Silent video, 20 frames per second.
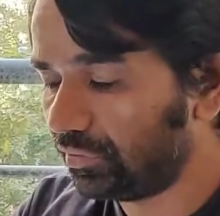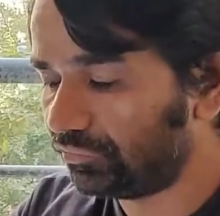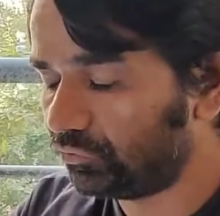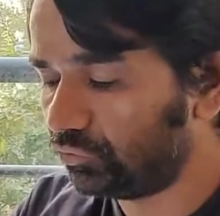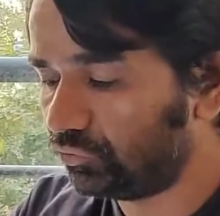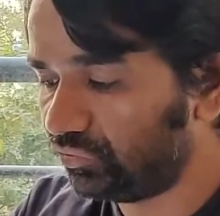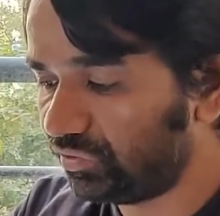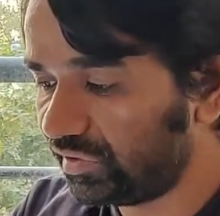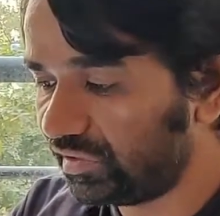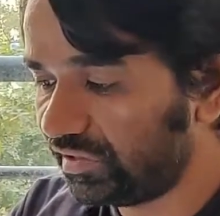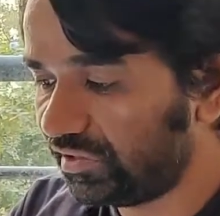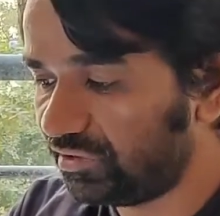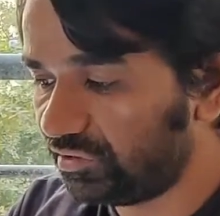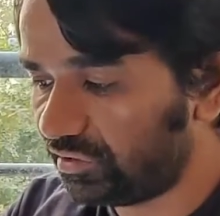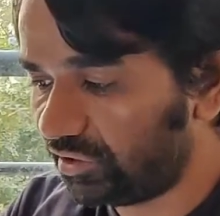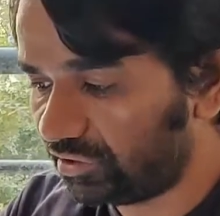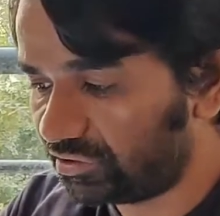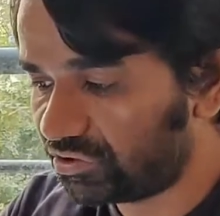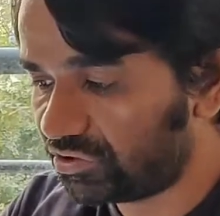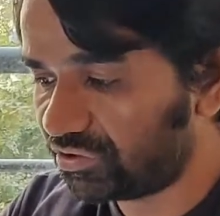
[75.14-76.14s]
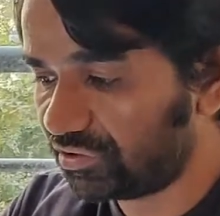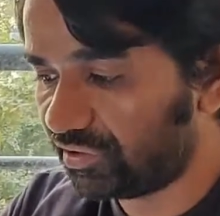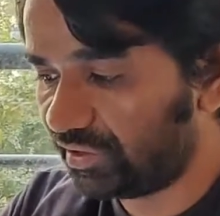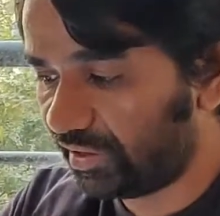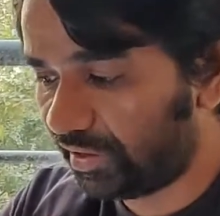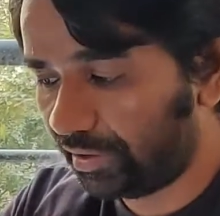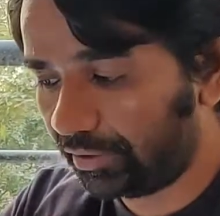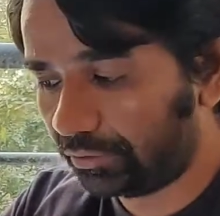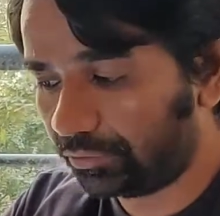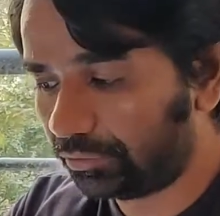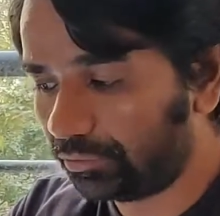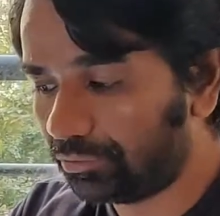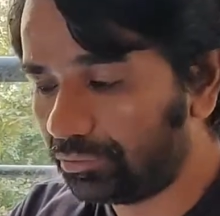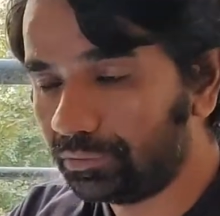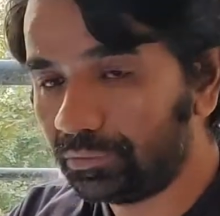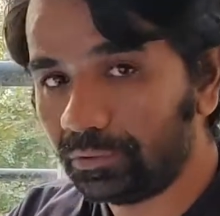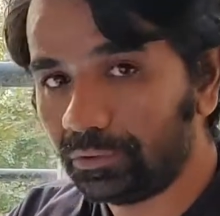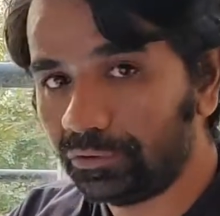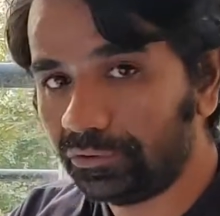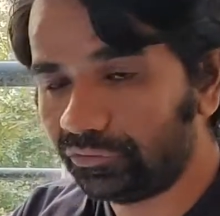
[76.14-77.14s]
You have to really touch the arrow
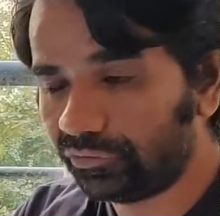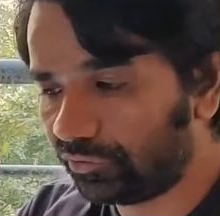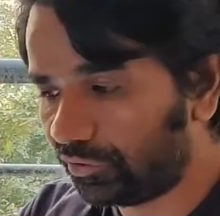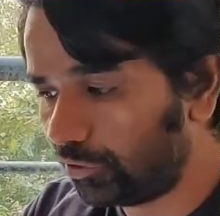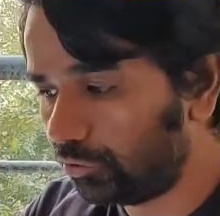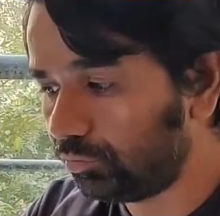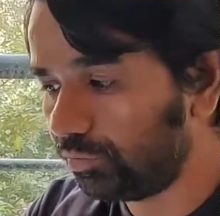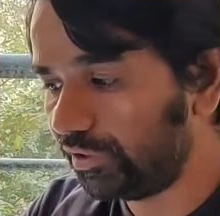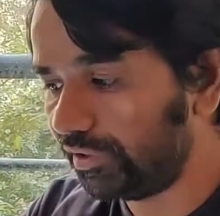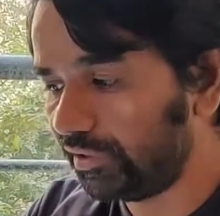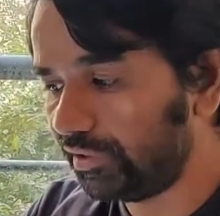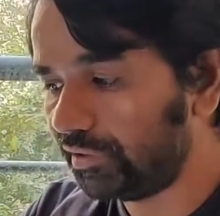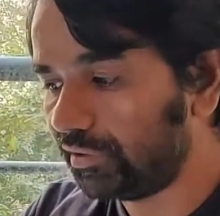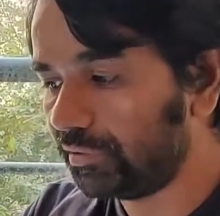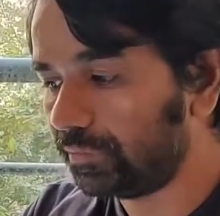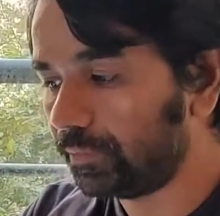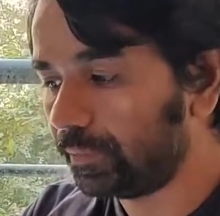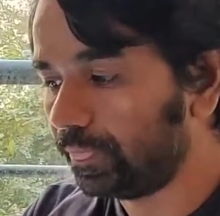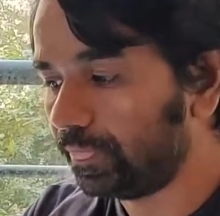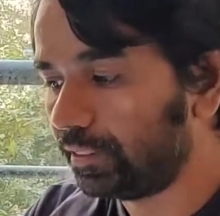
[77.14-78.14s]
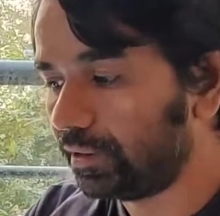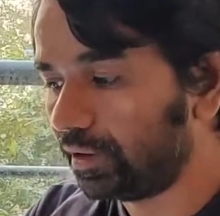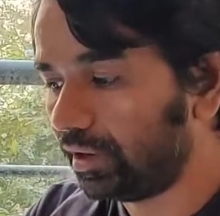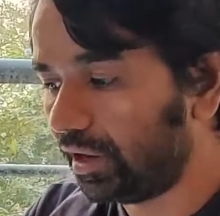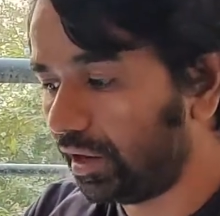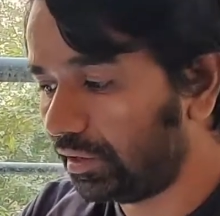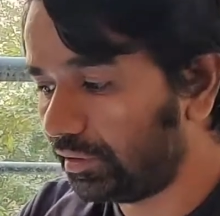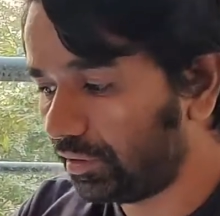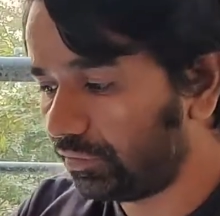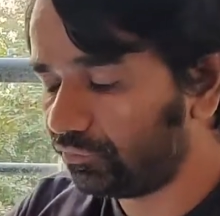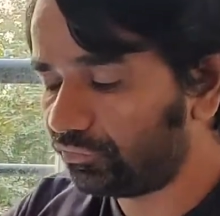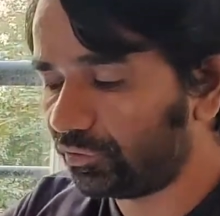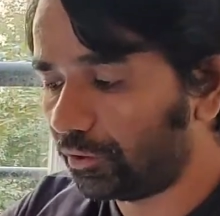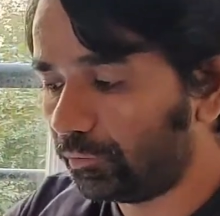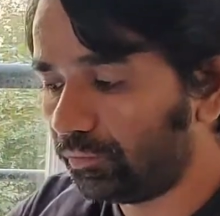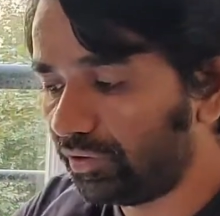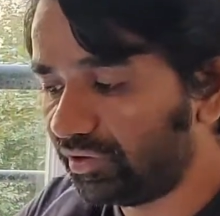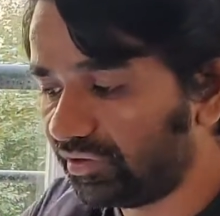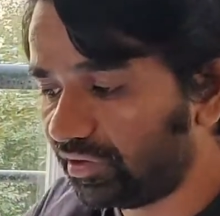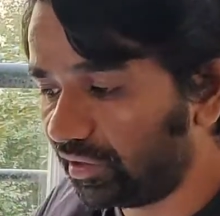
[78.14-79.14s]
firmly and then
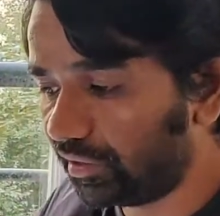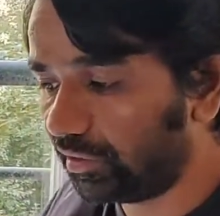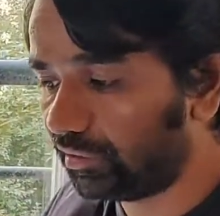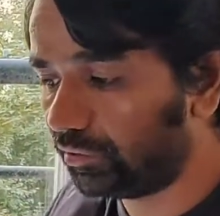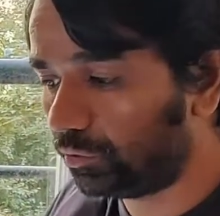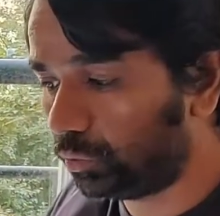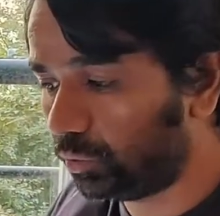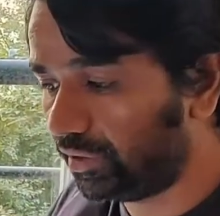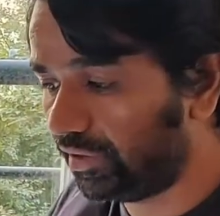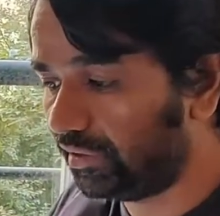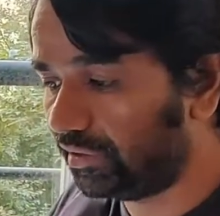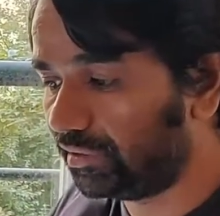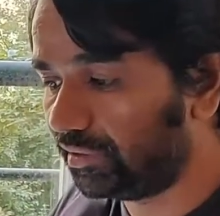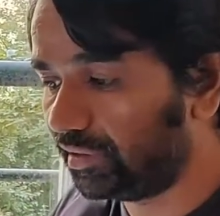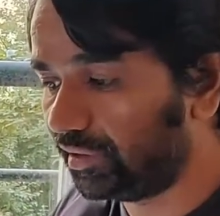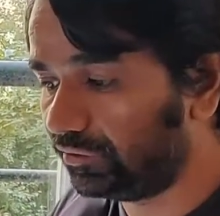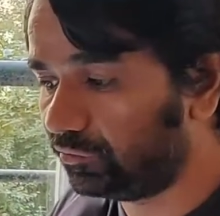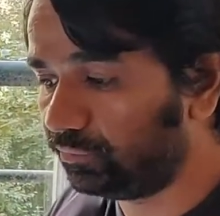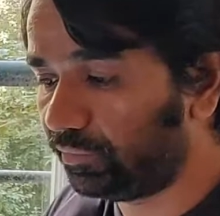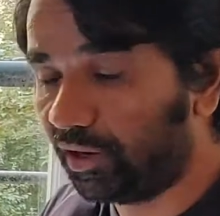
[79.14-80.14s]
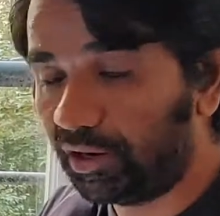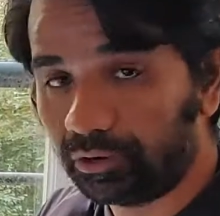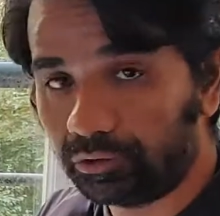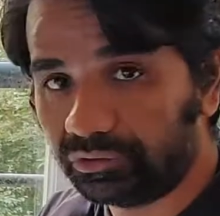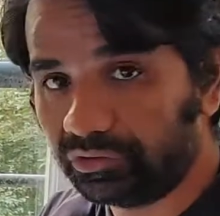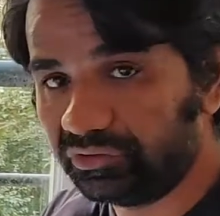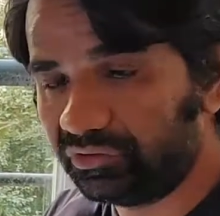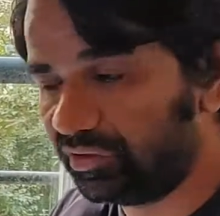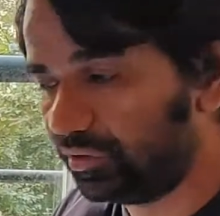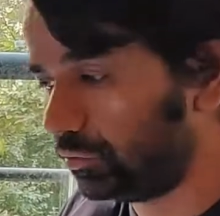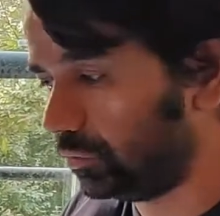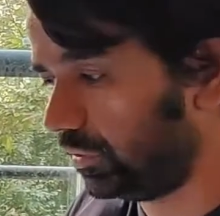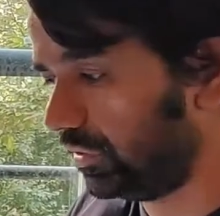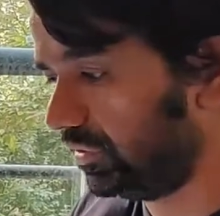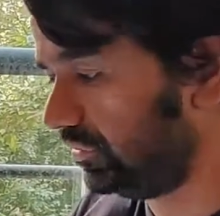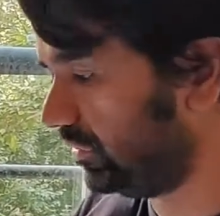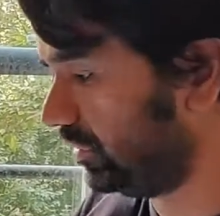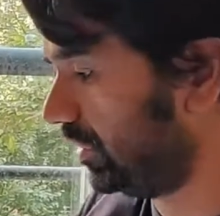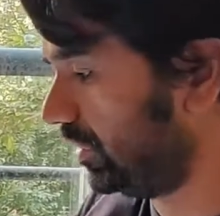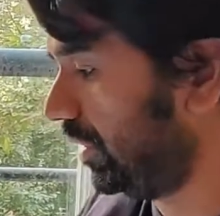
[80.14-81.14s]
firmly take it away as part of the
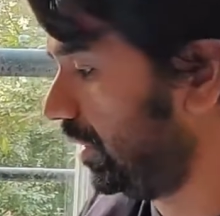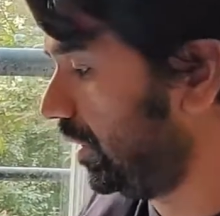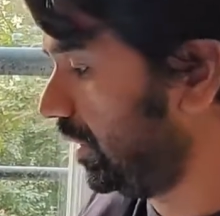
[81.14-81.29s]
sequence.